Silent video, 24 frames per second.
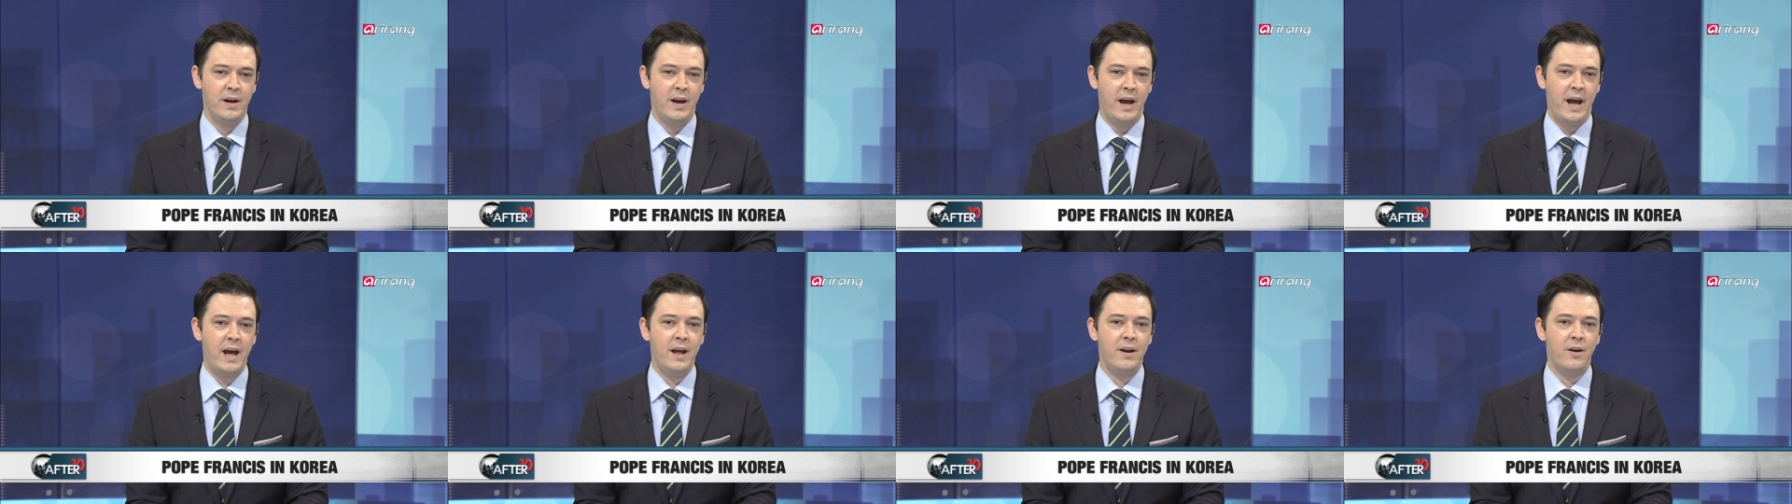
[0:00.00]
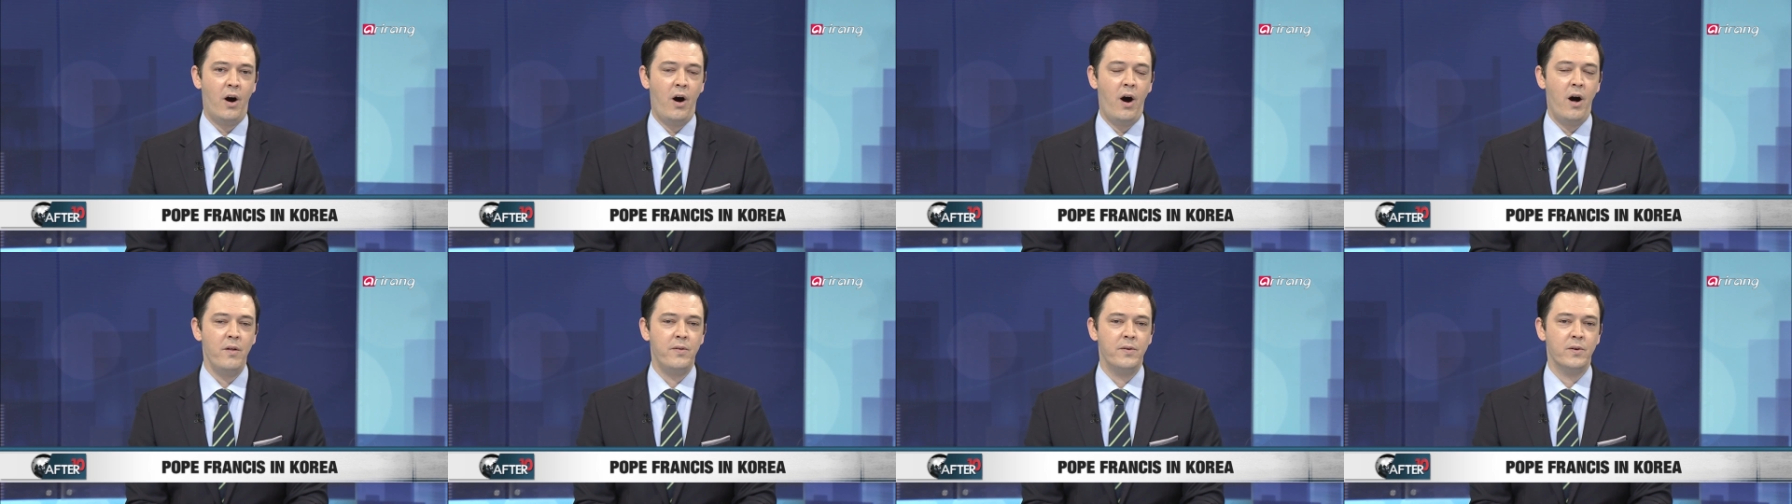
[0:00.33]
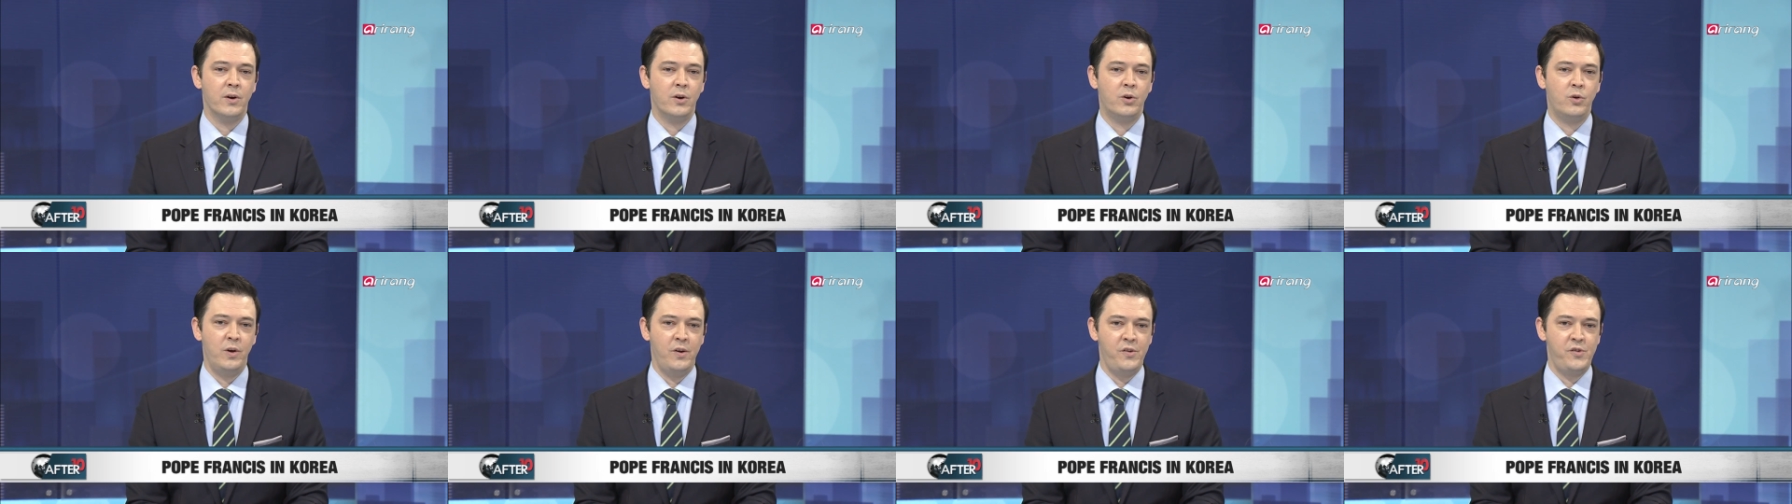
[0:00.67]
and
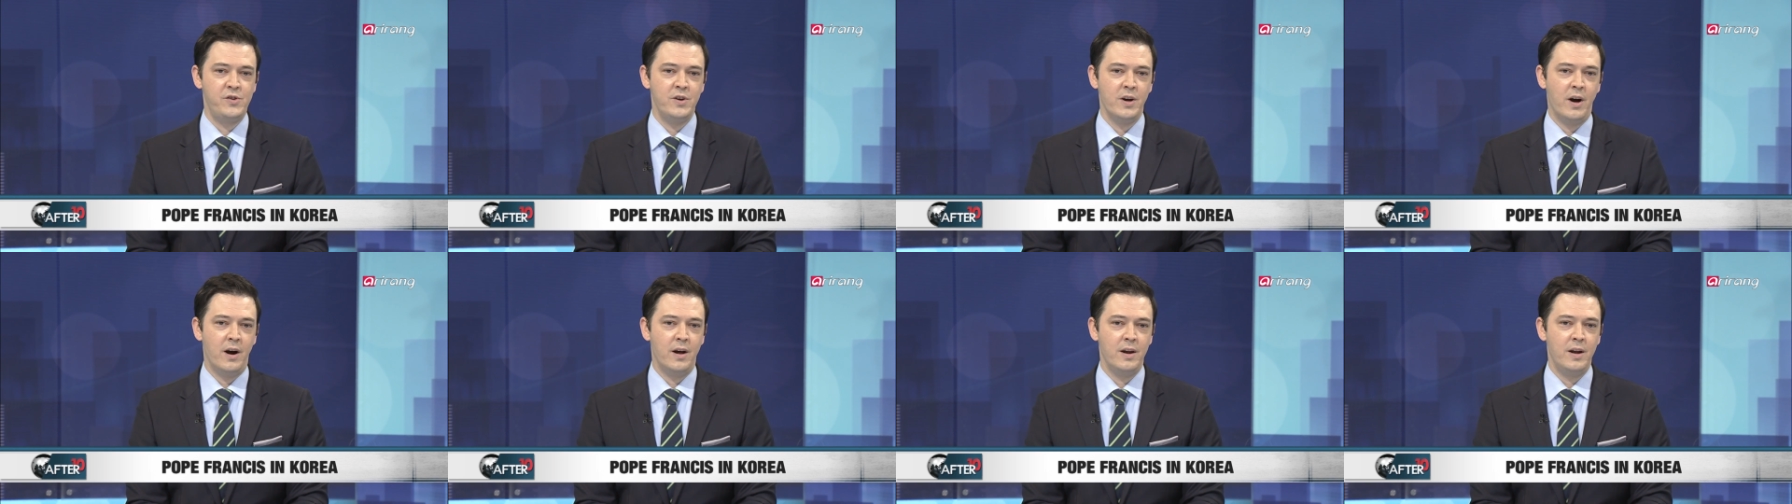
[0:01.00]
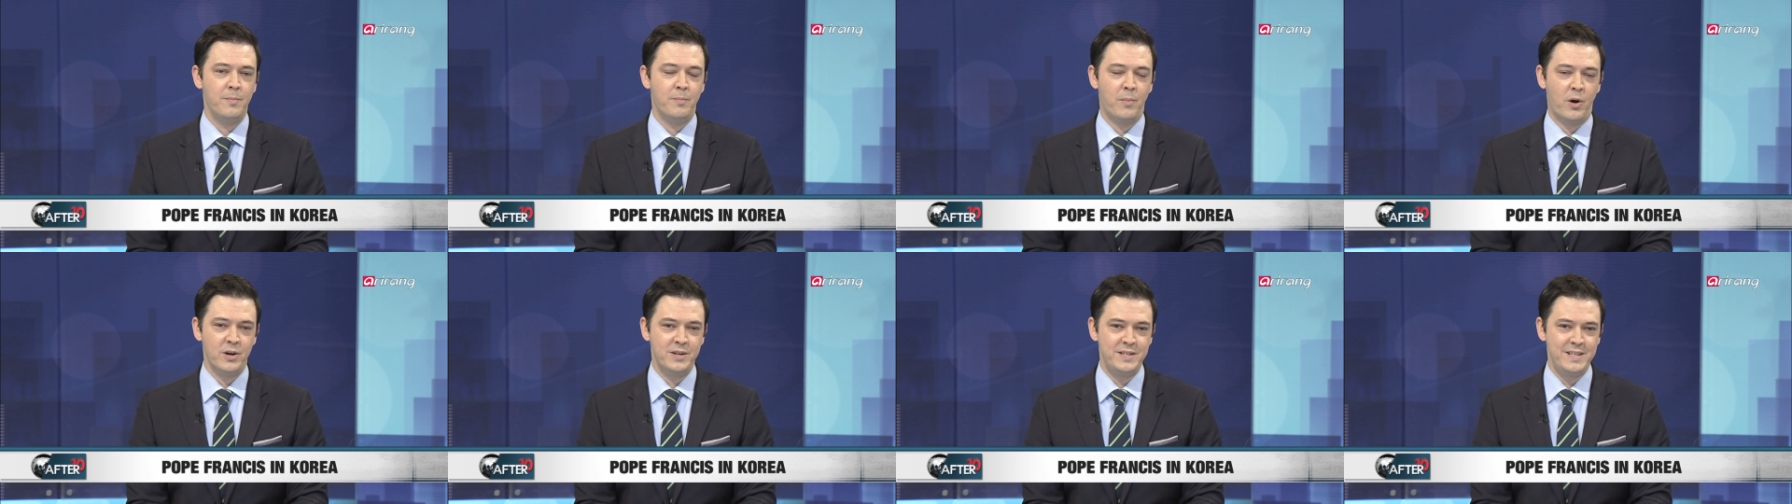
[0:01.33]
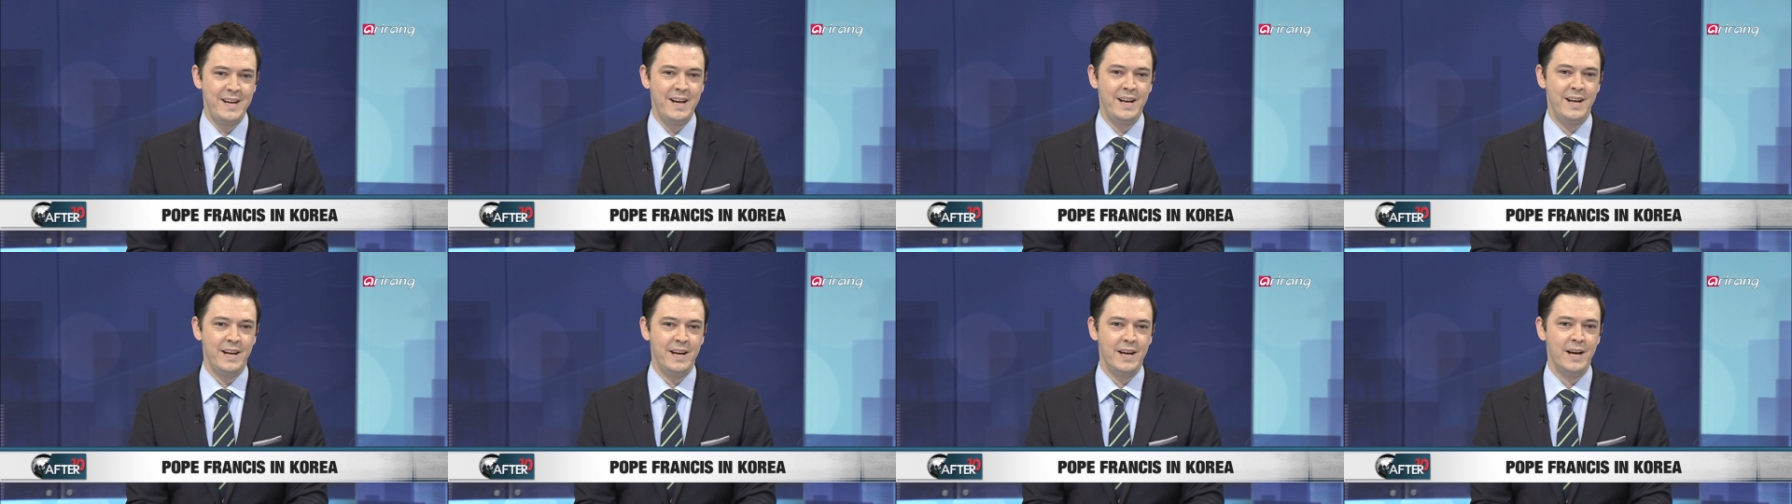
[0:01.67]
author Cristian
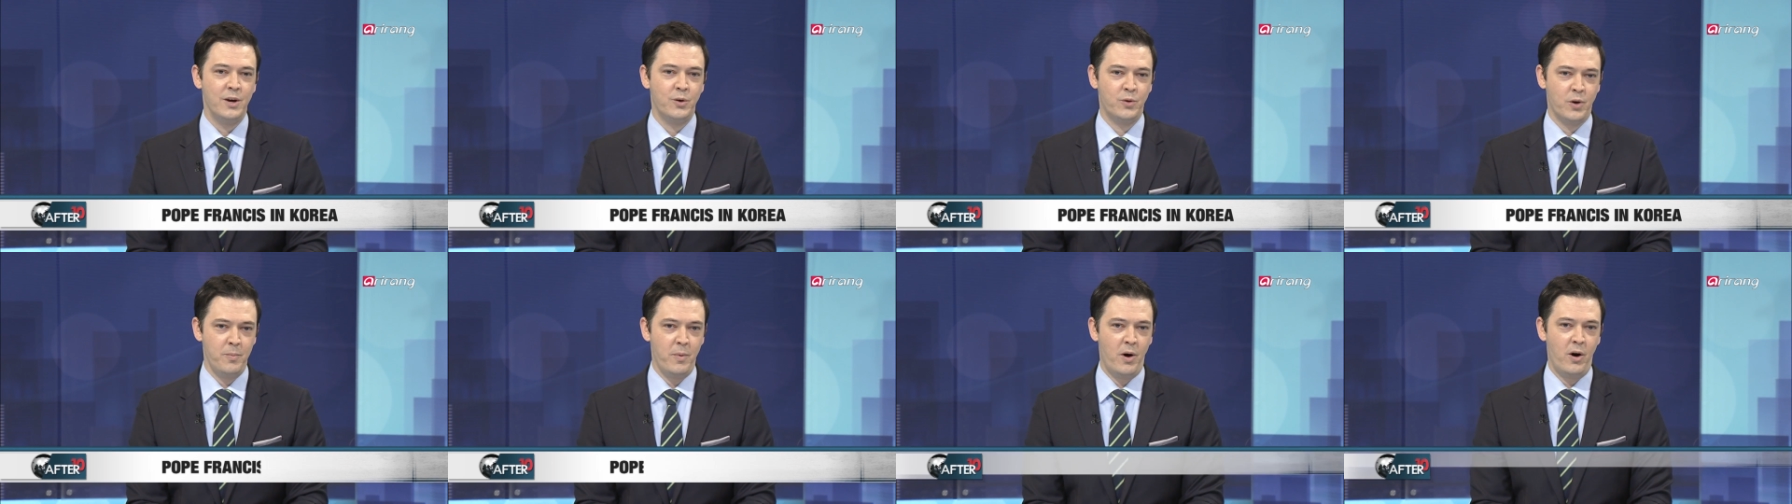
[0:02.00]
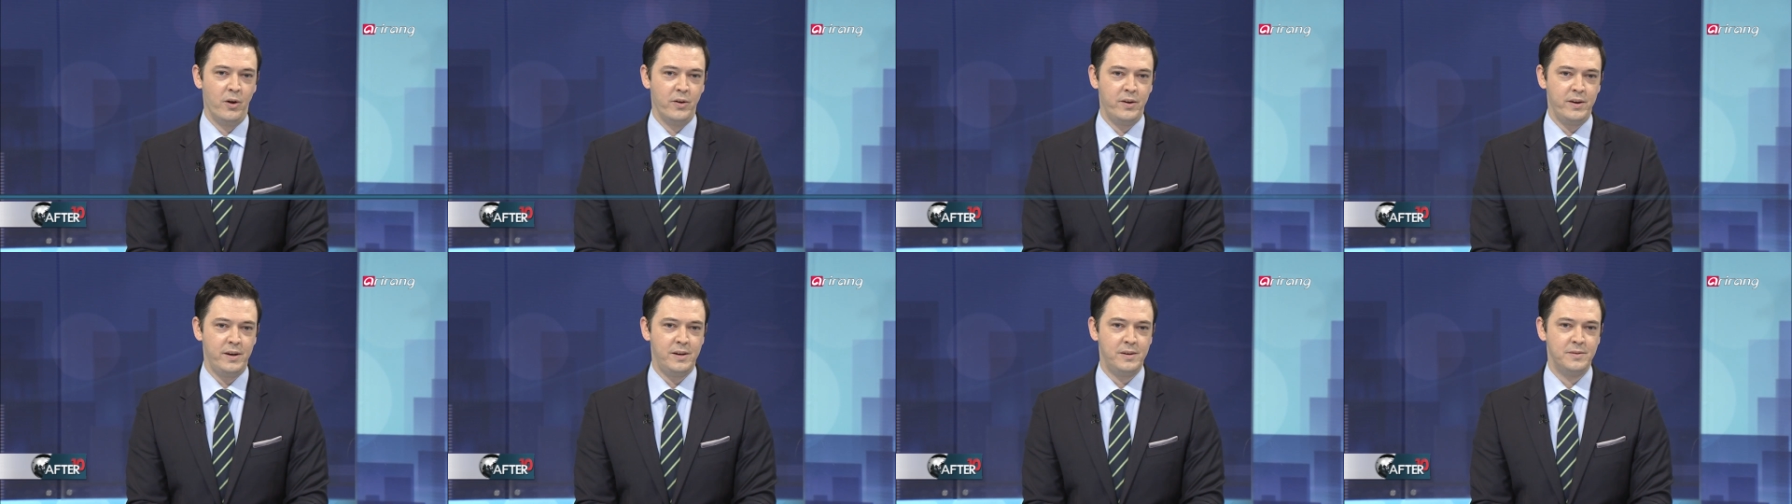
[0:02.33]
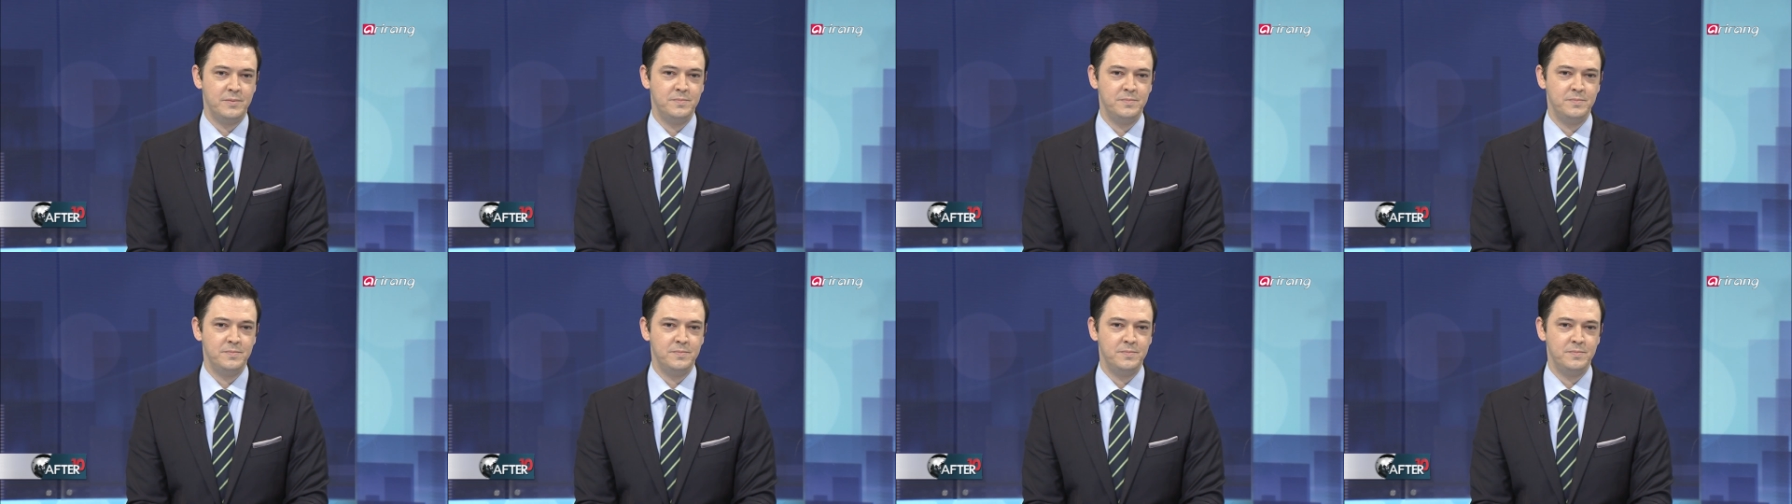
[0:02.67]
Martini Grimaldi.